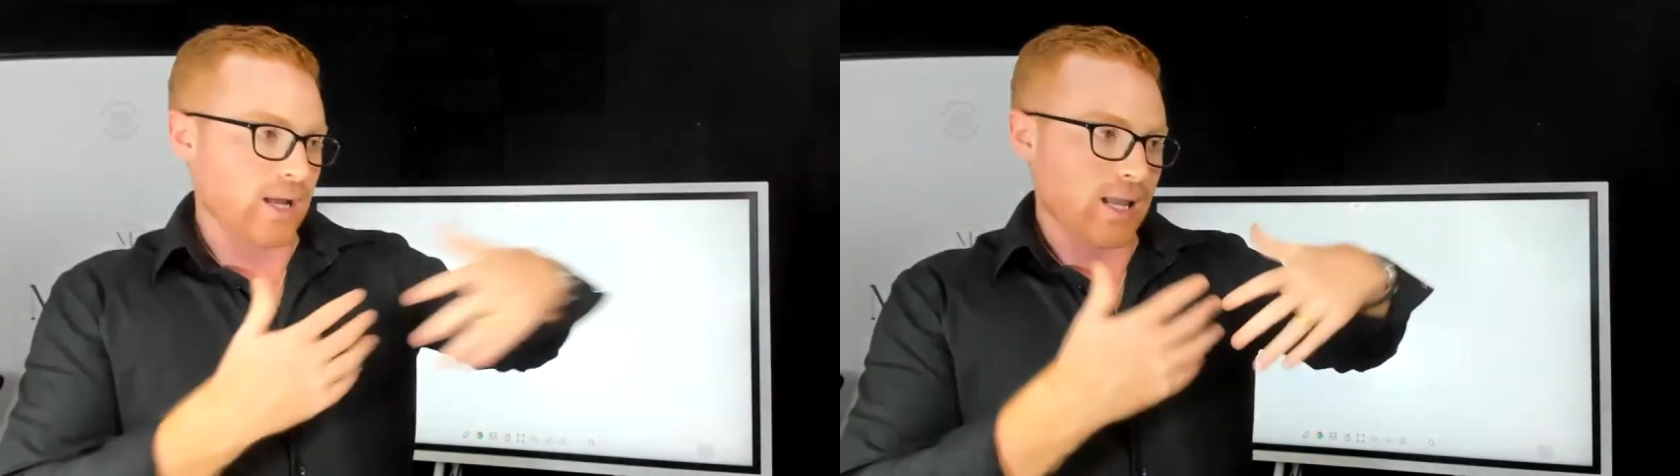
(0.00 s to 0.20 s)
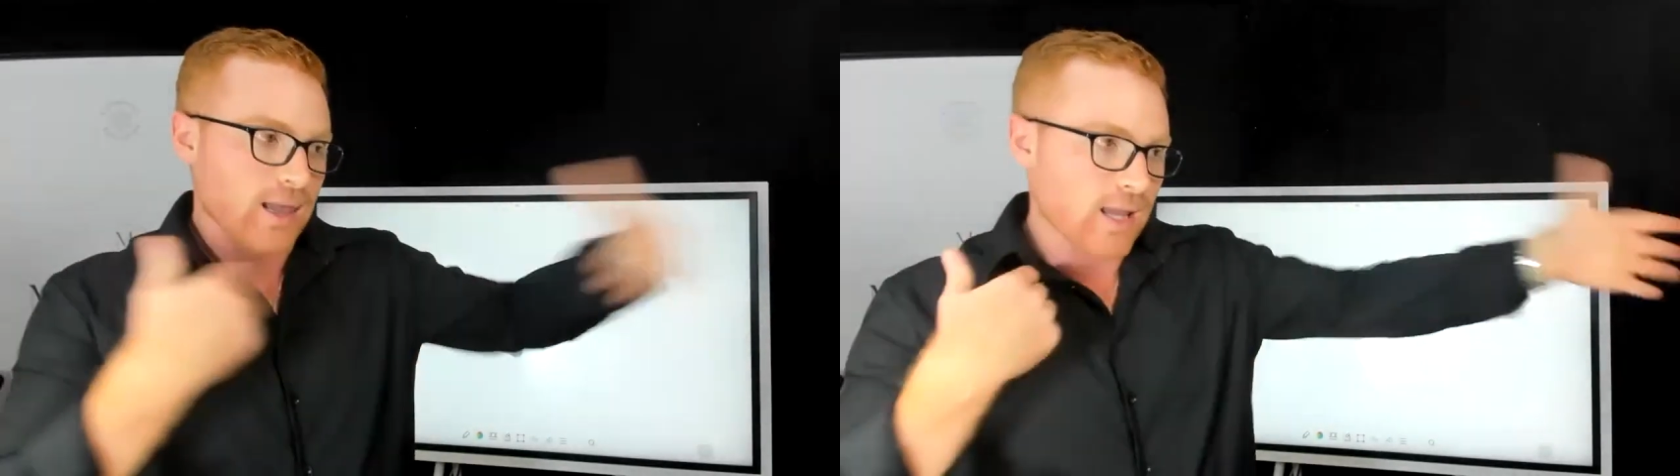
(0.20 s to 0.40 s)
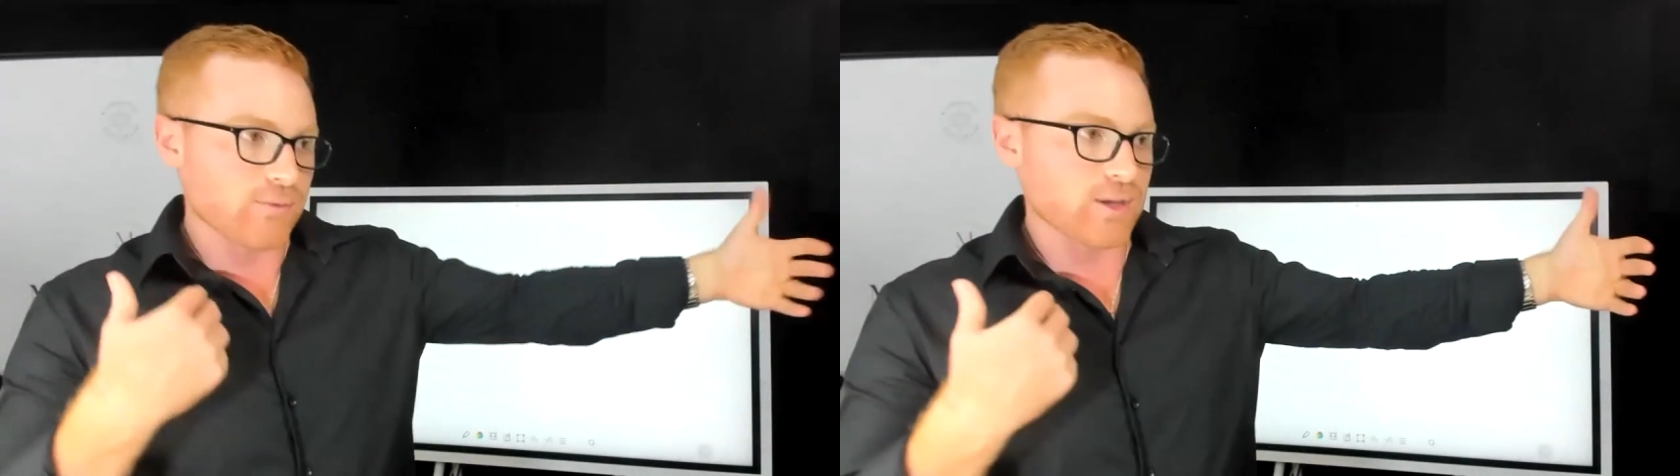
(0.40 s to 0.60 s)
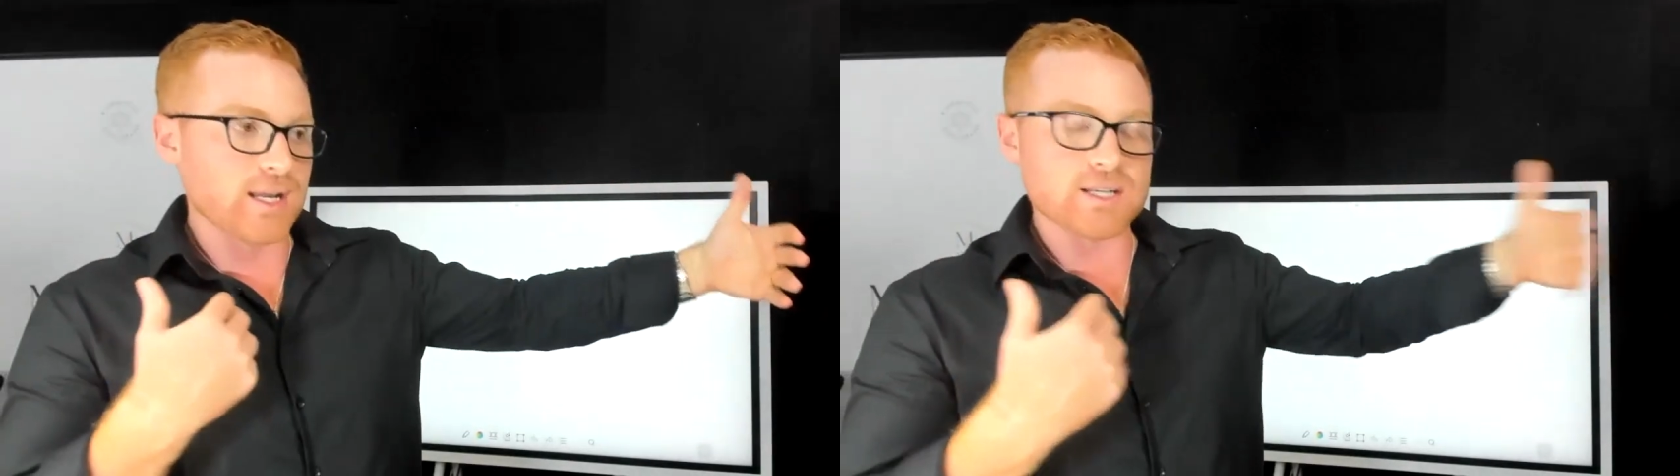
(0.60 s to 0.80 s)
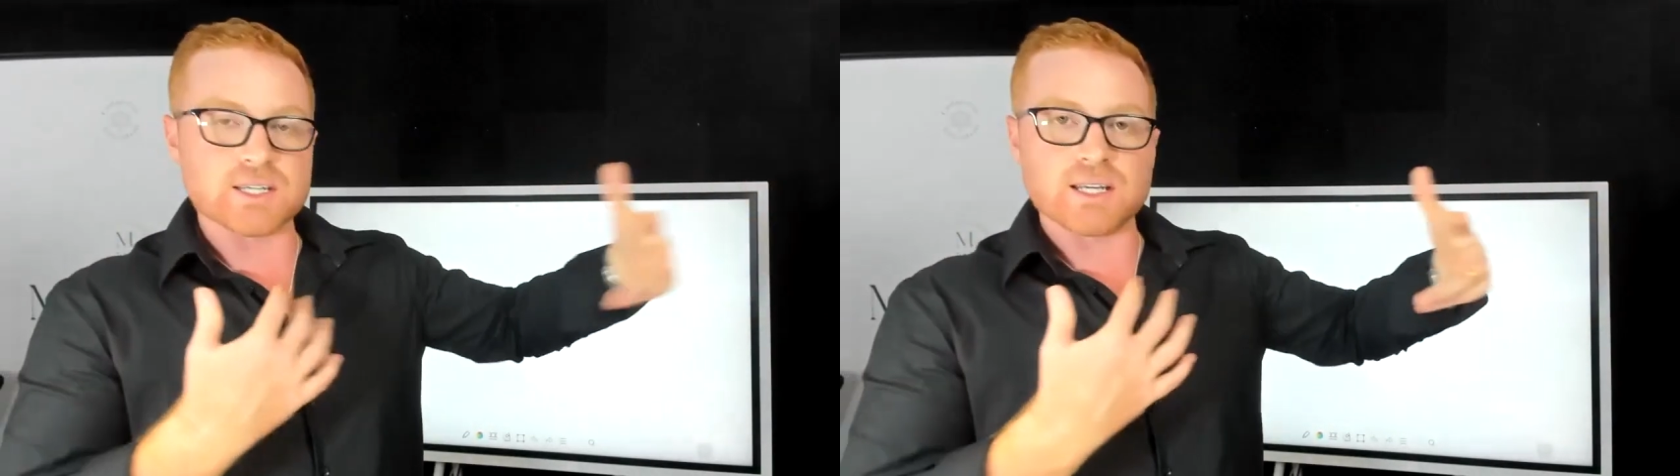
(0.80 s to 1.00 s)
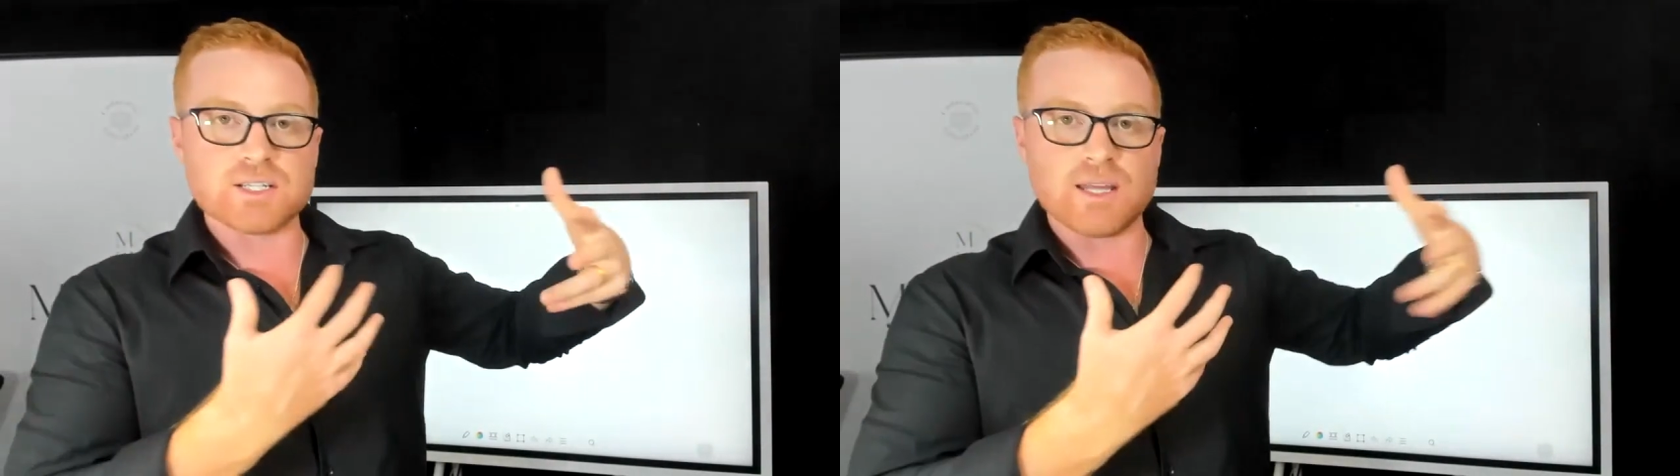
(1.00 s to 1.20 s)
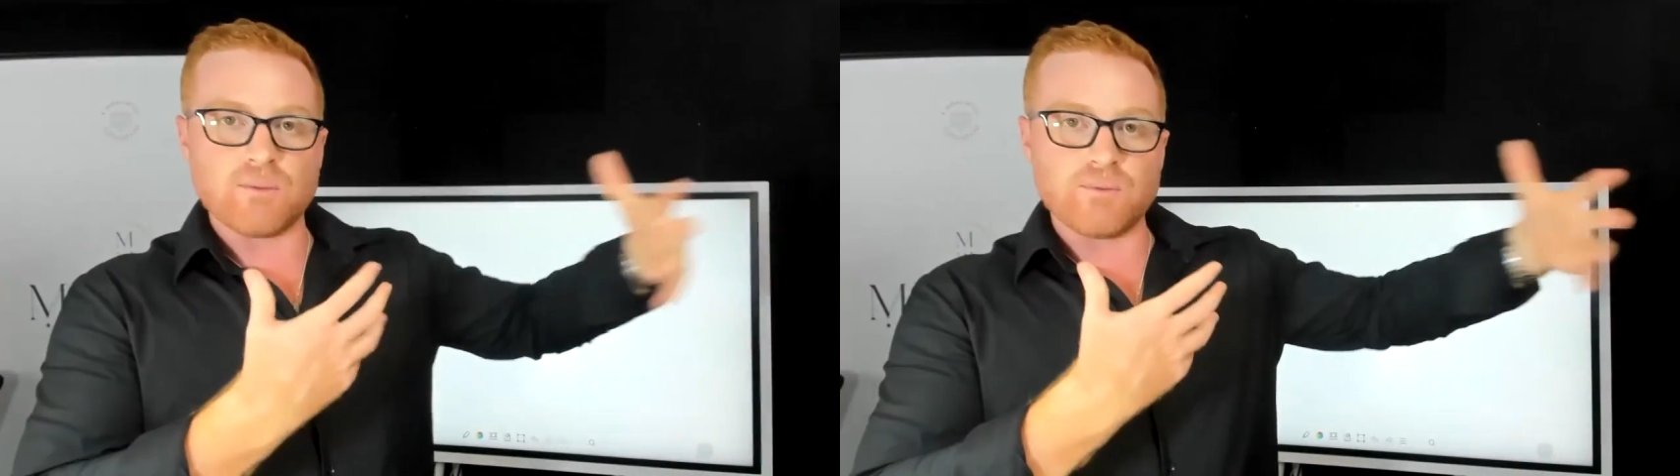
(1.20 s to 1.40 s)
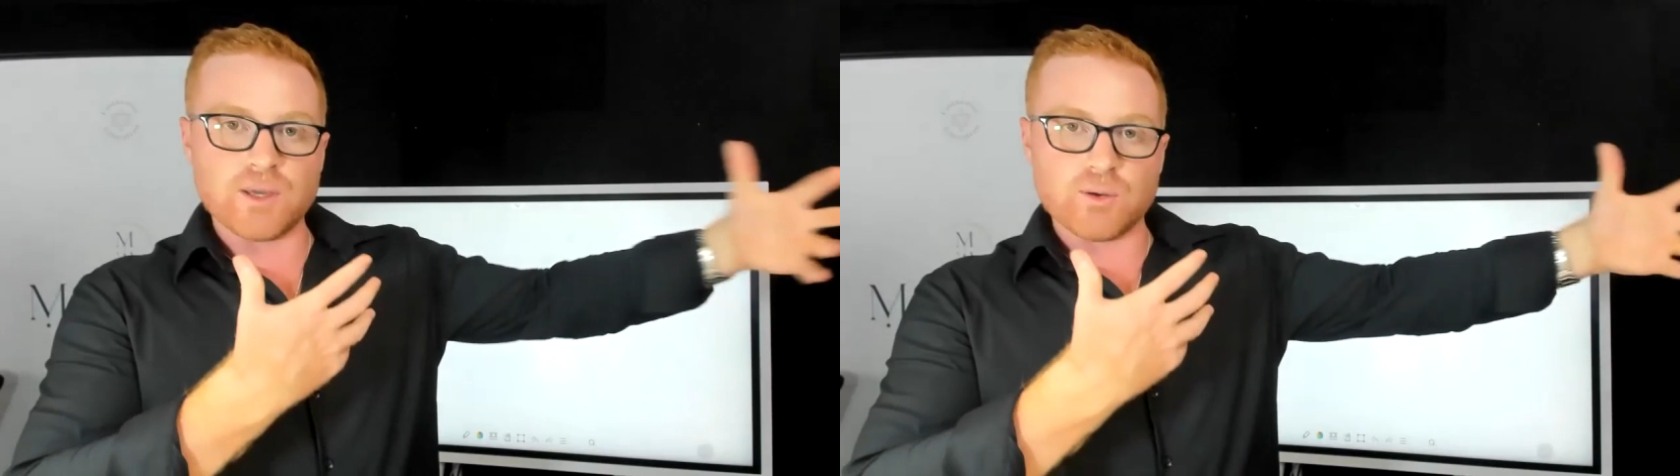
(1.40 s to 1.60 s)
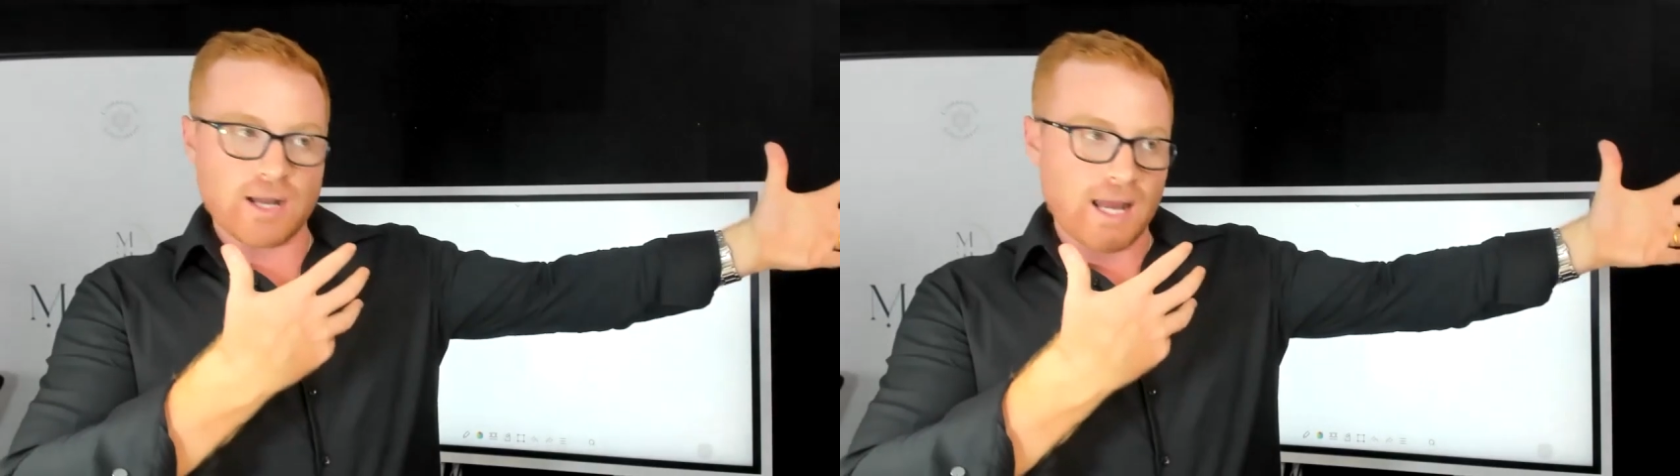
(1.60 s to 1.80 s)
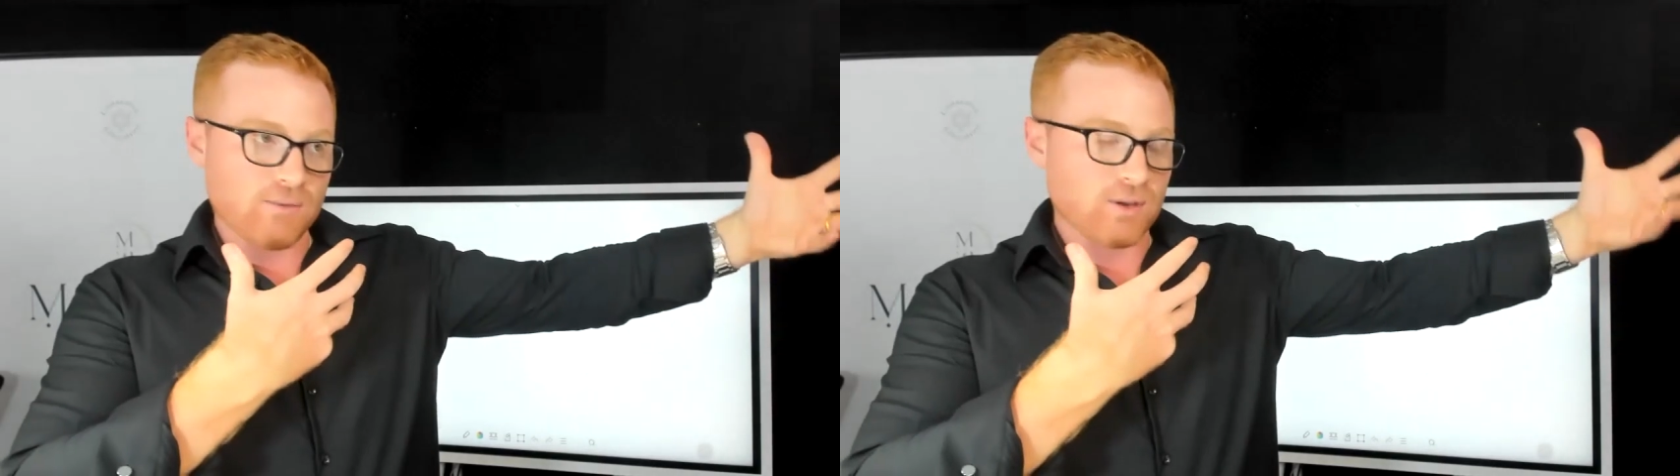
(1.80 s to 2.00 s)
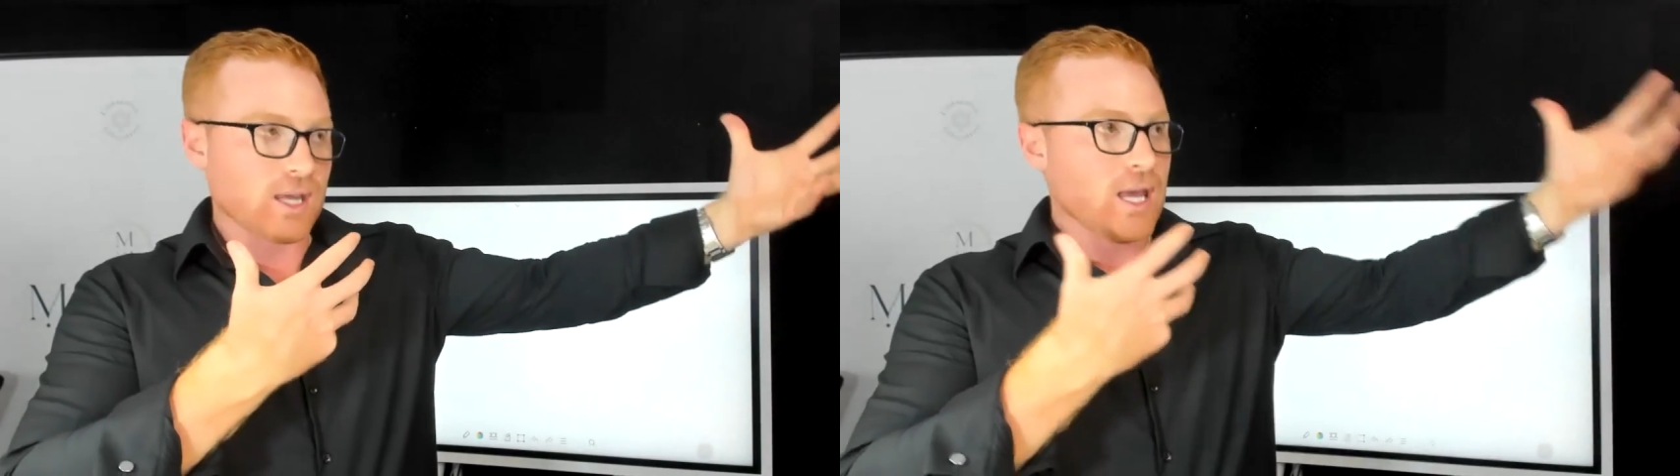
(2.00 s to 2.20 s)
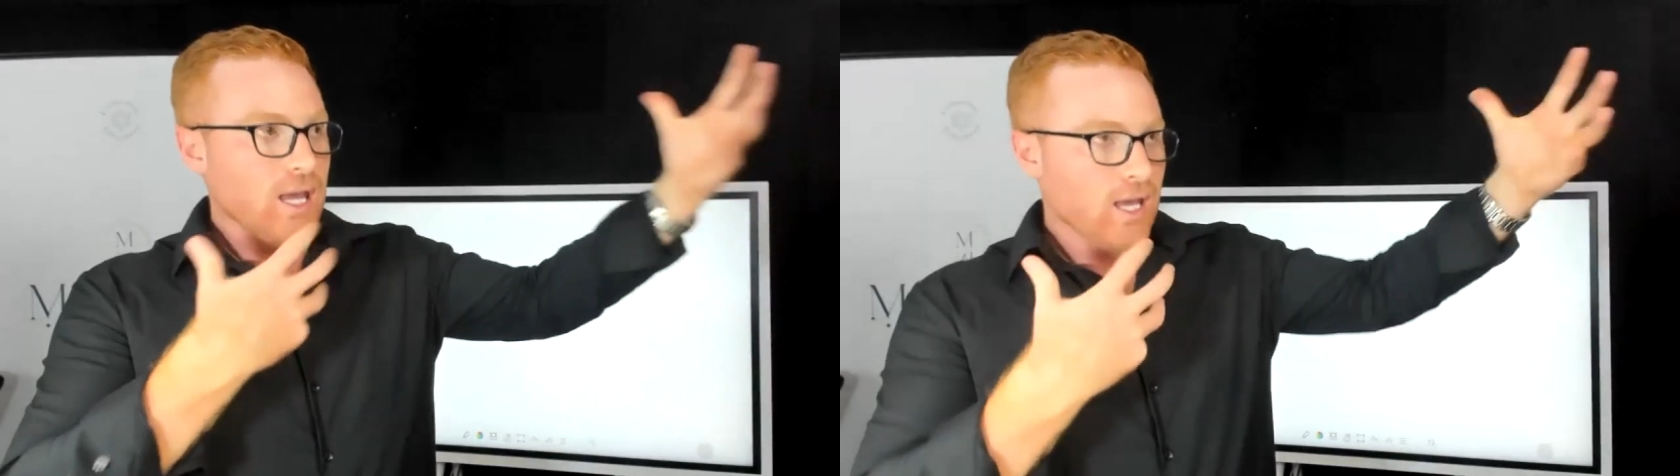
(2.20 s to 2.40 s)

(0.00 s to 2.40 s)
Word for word: I love connecting into that field and having